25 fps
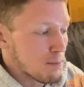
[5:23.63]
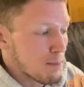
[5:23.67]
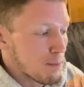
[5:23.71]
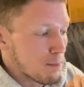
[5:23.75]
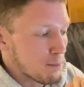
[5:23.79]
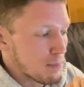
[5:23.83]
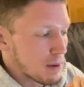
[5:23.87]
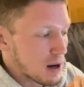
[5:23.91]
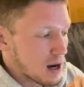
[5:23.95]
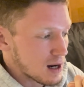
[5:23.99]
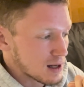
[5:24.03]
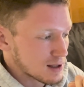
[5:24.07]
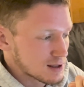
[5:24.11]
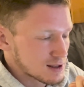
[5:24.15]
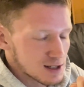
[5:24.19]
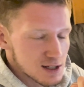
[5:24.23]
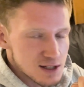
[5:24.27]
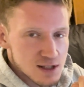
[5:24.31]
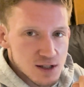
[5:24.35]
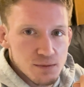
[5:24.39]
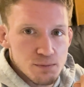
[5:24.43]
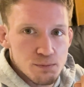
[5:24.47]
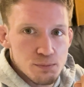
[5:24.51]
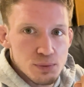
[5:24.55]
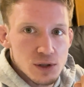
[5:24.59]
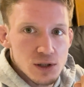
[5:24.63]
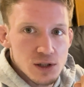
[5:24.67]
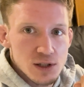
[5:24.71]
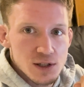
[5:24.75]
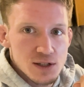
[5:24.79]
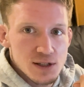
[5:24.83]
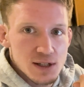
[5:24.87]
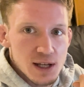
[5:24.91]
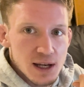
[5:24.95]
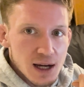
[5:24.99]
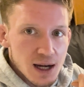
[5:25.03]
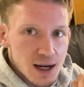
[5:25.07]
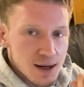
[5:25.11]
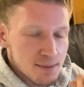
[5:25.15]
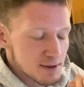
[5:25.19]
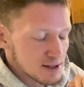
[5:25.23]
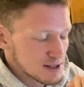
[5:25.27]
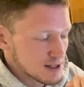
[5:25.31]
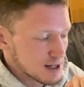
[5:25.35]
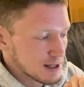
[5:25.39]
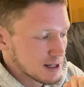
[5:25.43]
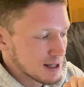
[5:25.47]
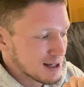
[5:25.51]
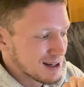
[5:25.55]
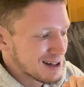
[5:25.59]
boxes of books to
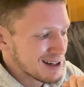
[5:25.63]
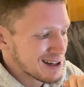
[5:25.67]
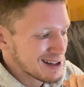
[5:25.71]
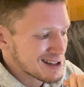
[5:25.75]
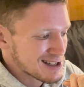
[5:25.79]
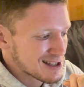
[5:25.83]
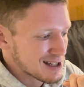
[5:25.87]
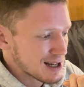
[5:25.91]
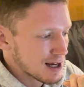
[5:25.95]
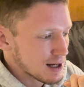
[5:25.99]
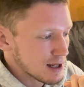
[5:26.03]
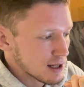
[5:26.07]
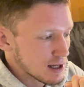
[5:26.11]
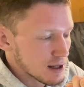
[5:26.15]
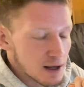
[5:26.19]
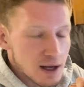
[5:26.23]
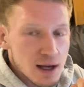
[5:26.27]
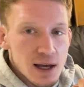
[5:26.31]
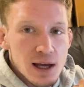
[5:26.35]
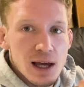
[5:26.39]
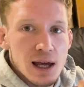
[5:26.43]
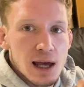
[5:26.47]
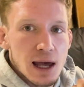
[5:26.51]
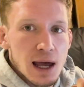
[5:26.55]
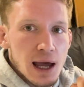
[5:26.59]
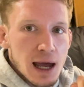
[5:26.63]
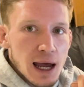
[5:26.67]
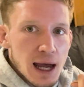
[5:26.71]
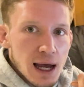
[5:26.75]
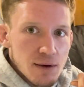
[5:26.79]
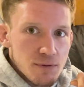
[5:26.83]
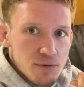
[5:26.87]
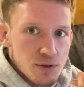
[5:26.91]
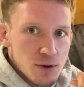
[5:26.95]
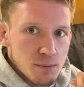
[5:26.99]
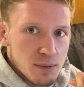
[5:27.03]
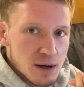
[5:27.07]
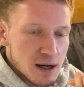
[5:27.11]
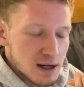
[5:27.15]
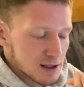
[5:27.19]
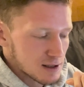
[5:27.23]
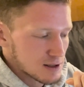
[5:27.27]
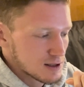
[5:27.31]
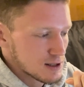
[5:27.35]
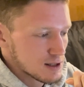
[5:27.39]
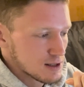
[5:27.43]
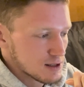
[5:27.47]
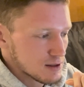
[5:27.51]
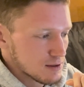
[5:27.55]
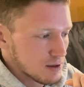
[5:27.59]
Amazon, he did a study, half the books
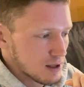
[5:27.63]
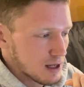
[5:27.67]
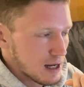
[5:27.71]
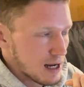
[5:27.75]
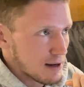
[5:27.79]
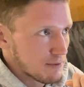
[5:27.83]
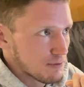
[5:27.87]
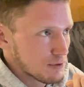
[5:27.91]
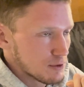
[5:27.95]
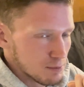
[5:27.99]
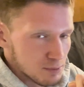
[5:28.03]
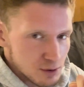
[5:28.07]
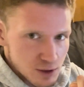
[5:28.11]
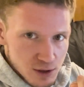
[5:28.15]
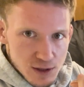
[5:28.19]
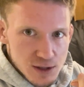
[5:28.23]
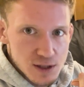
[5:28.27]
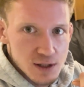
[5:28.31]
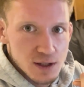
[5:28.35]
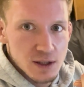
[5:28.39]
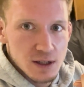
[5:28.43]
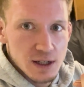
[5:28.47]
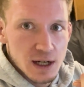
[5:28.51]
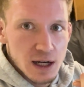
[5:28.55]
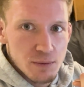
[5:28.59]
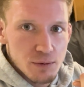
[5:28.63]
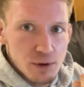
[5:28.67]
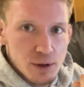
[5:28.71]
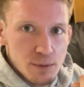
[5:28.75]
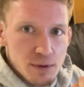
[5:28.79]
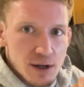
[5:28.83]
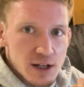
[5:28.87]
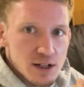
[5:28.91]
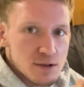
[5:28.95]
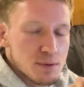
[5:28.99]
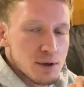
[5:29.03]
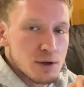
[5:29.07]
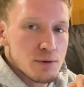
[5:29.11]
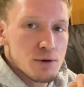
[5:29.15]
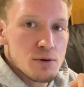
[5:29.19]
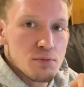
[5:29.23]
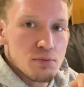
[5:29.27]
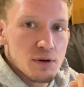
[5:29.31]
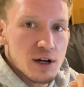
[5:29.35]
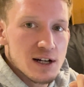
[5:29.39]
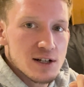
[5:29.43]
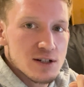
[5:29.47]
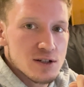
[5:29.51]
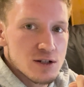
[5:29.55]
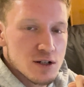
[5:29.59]
got repriced by
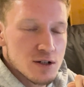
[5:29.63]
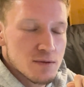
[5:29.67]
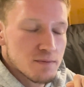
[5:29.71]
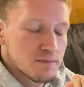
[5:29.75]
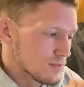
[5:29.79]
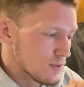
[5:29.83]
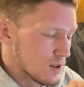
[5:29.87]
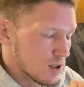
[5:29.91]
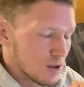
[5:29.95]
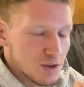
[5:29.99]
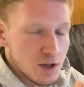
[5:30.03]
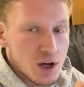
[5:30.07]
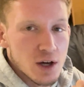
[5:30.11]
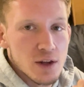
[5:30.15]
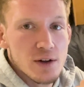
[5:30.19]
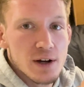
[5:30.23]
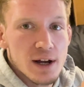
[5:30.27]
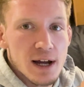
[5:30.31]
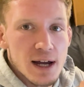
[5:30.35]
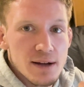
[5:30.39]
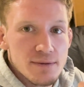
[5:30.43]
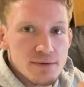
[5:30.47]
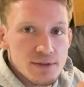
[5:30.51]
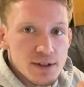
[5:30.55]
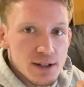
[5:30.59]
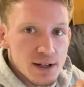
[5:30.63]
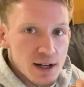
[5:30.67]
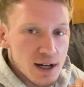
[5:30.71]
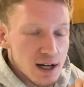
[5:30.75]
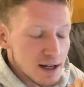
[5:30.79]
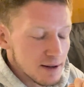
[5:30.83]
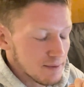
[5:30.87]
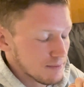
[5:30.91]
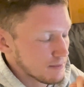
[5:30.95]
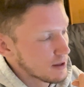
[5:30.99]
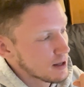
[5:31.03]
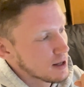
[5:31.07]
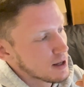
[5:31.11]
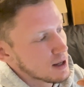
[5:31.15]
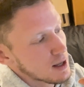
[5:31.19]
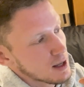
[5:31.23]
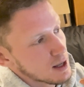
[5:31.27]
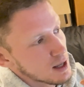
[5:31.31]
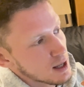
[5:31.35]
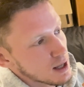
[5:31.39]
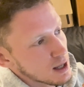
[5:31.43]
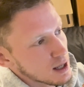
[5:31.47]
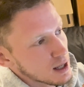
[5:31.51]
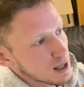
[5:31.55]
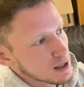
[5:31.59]
Repricer, the other half did not.
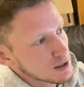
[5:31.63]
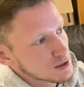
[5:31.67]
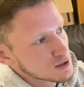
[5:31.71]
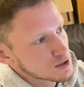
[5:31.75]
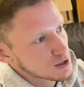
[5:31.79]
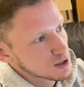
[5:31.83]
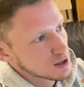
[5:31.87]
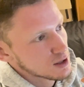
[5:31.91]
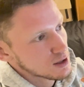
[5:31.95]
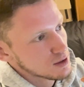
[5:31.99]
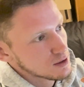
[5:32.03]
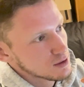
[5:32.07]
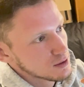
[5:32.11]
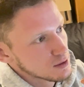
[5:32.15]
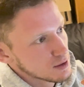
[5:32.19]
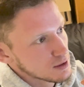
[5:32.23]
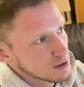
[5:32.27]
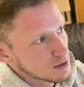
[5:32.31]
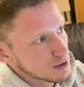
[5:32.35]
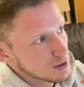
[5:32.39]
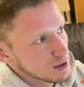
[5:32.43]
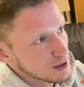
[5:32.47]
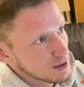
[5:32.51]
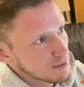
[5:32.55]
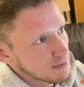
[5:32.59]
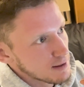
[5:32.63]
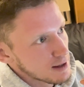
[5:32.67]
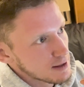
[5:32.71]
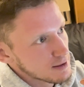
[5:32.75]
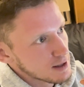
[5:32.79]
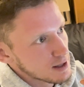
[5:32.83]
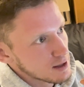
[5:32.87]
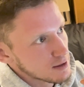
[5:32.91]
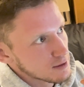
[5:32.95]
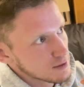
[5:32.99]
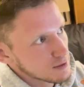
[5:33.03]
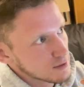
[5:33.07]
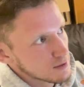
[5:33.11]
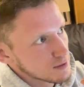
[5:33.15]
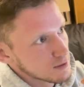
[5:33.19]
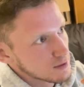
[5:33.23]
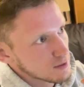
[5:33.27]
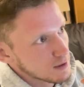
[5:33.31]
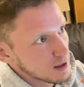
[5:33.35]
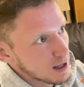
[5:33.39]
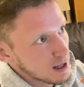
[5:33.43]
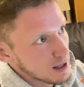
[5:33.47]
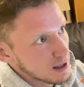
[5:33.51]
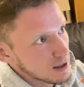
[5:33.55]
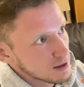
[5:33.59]
And so he found out
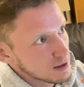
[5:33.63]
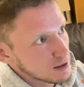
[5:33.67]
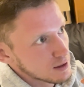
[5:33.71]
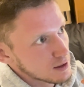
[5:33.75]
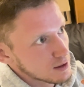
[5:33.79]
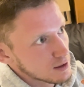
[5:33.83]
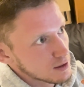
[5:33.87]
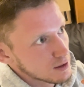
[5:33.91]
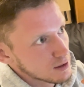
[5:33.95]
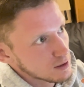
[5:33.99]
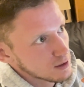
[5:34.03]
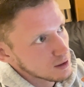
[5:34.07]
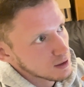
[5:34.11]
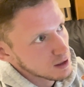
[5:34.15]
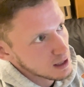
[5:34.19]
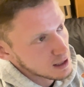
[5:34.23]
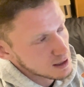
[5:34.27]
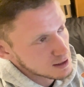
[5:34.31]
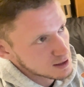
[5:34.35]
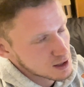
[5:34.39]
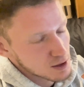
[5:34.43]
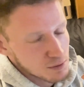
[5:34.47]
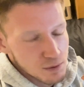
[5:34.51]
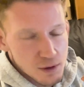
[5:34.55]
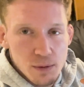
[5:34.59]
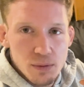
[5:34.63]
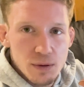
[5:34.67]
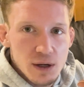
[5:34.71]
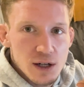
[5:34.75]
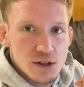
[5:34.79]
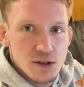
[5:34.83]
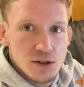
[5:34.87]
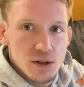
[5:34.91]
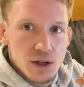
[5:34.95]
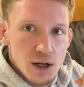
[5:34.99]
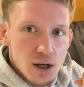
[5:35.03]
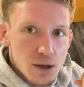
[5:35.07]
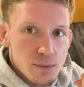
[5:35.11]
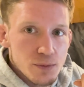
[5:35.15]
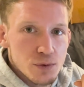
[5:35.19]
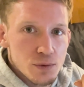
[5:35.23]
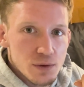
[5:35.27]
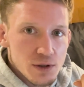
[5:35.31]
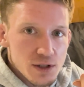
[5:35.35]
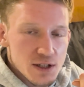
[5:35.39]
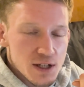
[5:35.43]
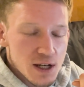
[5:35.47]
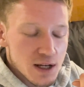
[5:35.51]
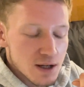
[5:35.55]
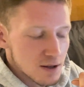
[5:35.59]
that, yes, the Repricer helped with
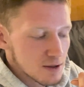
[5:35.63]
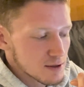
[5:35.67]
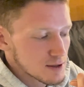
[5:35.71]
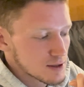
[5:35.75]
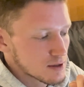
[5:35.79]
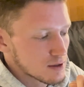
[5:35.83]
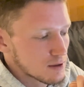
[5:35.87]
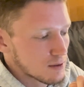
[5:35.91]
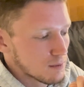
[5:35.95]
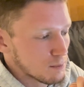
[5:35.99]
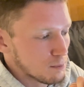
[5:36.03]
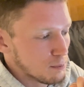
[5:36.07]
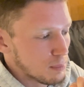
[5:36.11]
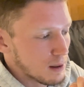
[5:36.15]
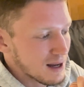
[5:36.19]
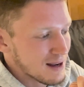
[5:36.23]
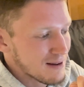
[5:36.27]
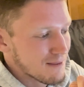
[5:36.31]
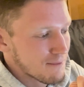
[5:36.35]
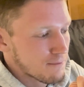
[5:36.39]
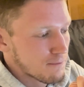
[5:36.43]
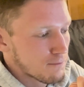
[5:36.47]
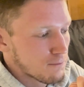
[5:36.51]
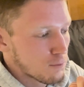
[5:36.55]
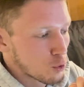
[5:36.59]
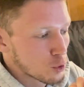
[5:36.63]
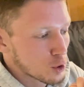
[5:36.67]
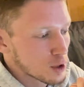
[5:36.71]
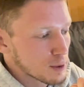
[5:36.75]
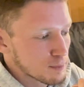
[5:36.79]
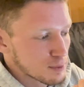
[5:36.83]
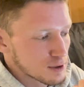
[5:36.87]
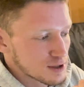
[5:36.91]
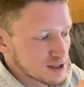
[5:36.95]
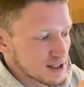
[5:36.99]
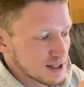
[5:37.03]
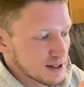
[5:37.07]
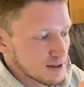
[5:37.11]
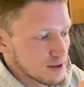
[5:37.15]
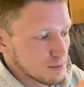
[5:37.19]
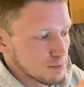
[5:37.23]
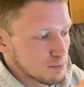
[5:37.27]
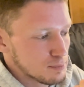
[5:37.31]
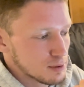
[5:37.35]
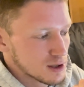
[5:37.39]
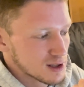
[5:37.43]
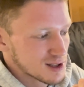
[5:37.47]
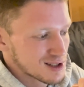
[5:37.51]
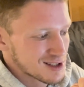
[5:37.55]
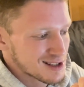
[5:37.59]
sales, but 40% of the
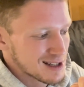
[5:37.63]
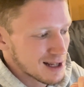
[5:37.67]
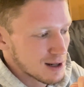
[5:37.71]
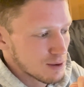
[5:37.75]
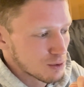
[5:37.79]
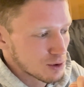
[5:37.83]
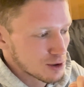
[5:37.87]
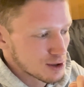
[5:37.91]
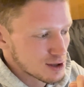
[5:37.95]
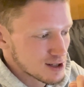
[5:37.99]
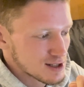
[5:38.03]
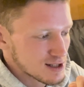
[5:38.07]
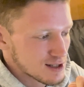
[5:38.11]
books that were